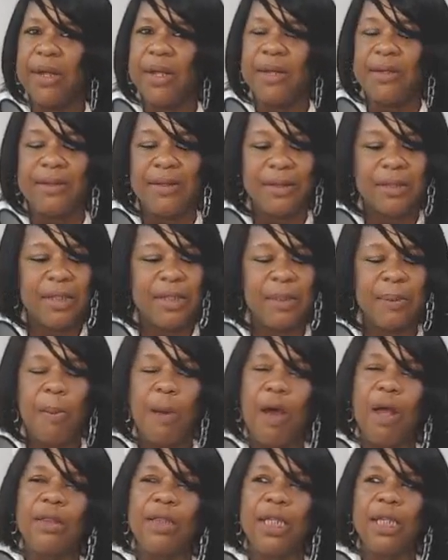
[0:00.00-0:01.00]
Just a
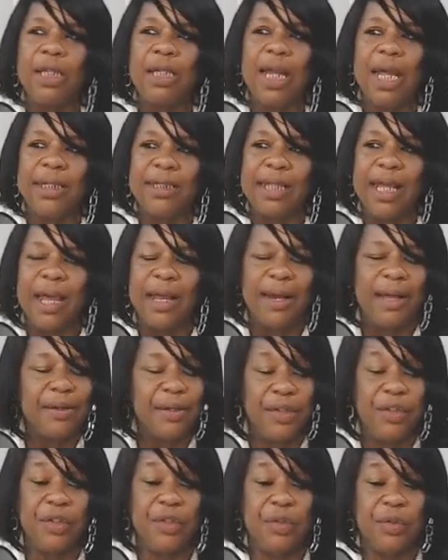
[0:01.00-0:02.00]
small thing like that. It
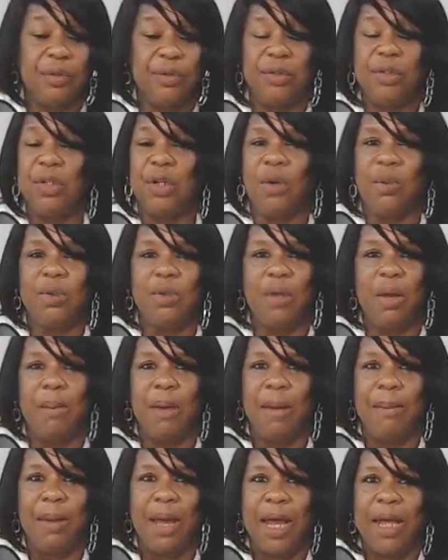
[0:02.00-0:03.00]
just, was on my
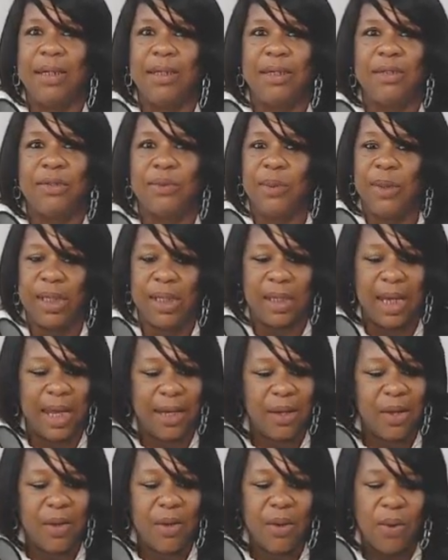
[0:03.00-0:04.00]
mind this week. Like,
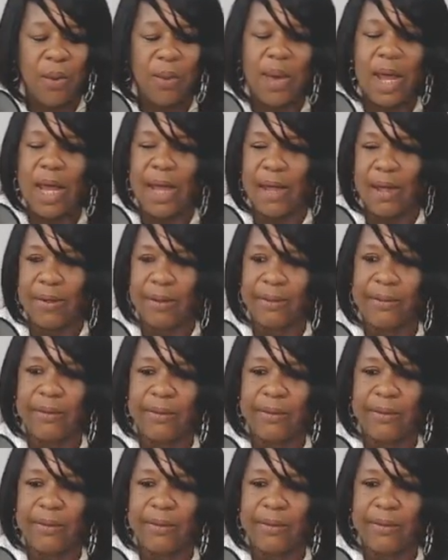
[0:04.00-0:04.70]
wow,